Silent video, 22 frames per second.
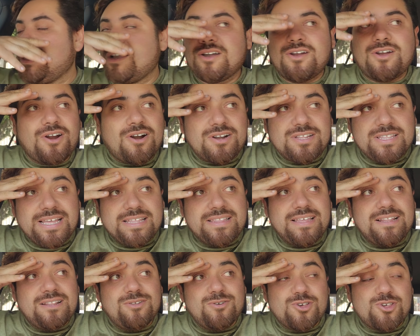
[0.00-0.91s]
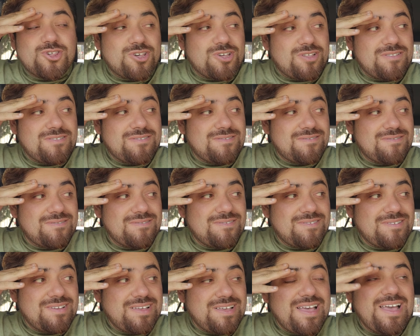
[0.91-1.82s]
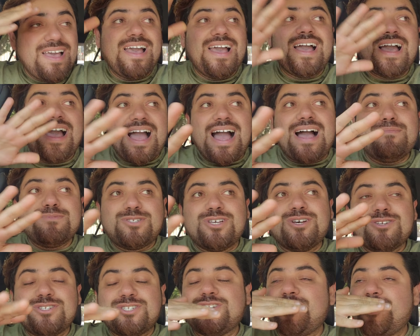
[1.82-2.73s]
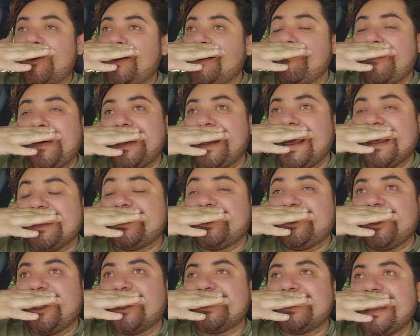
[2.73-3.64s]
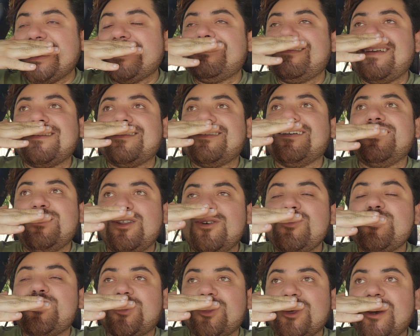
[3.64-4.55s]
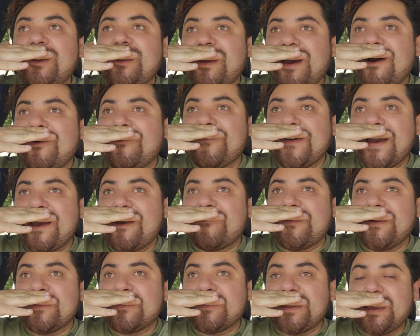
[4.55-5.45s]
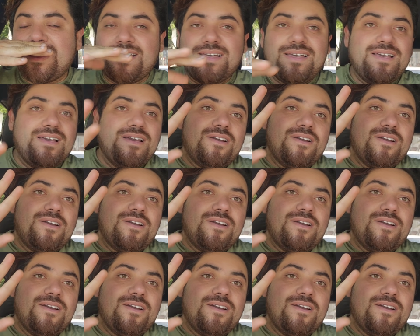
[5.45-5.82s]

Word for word: Girl, the delusion. I'm so sorry, but it's just like the delusion of everything.